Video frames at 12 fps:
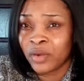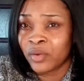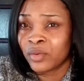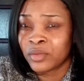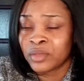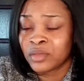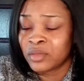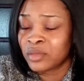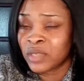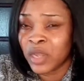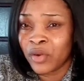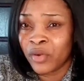or
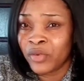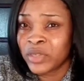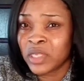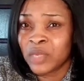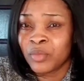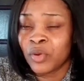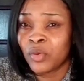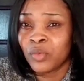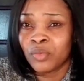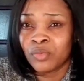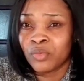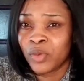terrorism,
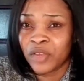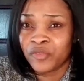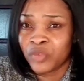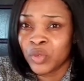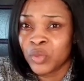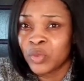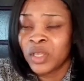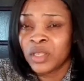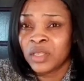or what have you.